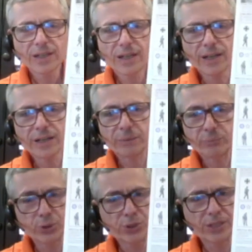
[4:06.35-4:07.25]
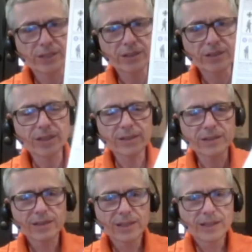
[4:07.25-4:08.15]
I appreciate it a
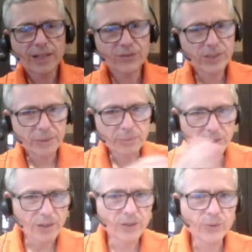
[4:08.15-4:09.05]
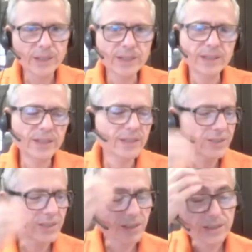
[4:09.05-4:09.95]
lot. I've come a long way in
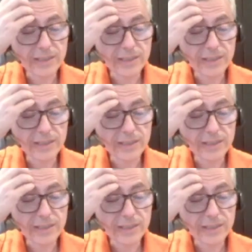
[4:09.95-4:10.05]
ASL.